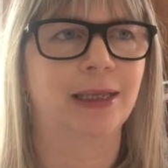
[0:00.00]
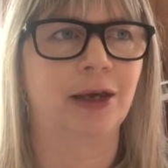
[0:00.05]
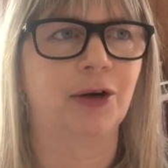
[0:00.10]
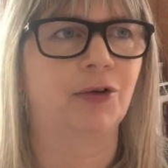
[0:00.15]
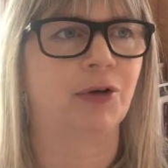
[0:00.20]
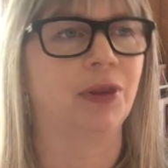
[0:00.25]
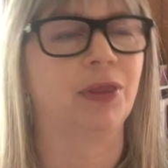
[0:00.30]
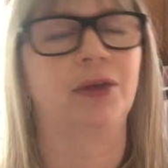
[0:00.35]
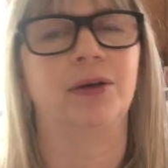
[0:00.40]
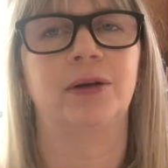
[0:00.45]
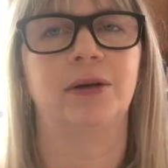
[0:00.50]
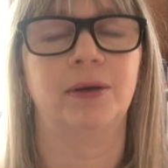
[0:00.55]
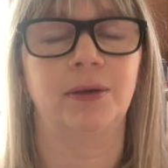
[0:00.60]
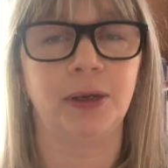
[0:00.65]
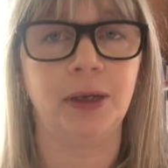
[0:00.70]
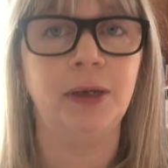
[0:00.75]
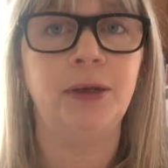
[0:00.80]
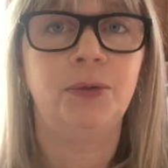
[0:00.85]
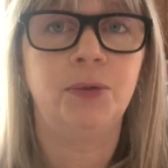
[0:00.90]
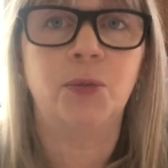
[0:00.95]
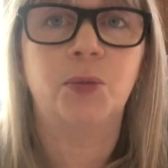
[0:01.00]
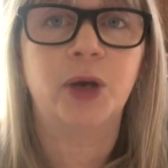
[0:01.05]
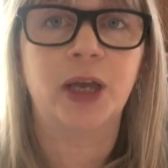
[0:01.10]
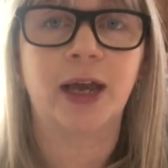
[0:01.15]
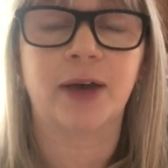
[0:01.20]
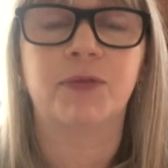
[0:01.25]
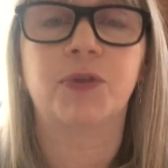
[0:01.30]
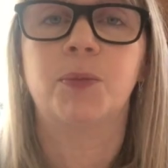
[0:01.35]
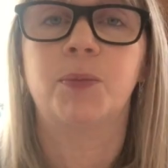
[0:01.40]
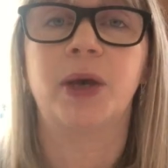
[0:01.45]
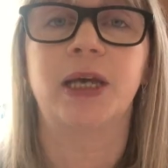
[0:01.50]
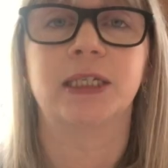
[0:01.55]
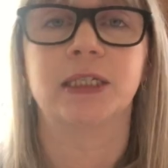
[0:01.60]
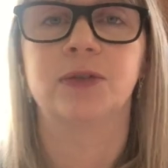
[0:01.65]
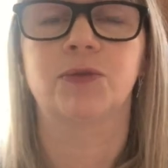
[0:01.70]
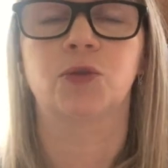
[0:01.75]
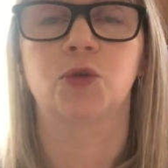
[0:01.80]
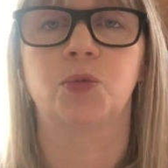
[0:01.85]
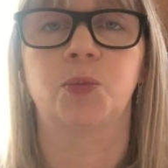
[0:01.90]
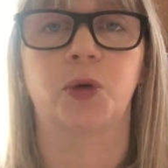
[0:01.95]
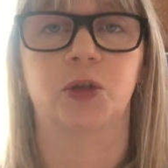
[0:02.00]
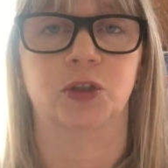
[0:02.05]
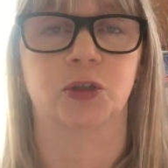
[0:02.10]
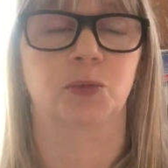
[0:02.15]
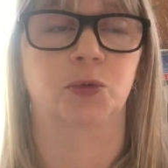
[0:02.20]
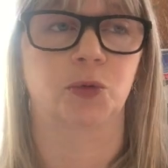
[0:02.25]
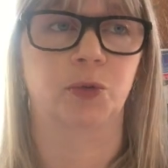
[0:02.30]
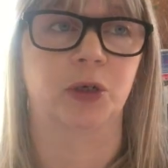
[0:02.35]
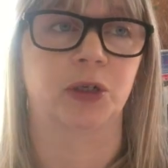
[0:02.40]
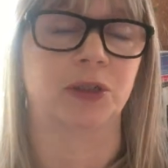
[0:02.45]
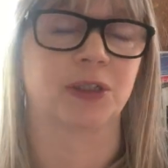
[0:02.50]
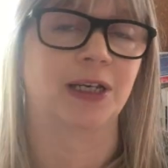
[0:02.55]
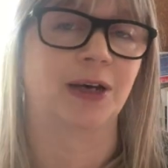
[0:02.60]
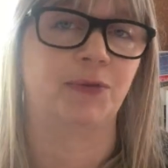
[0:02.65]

theory that we have the best of all possible worlds.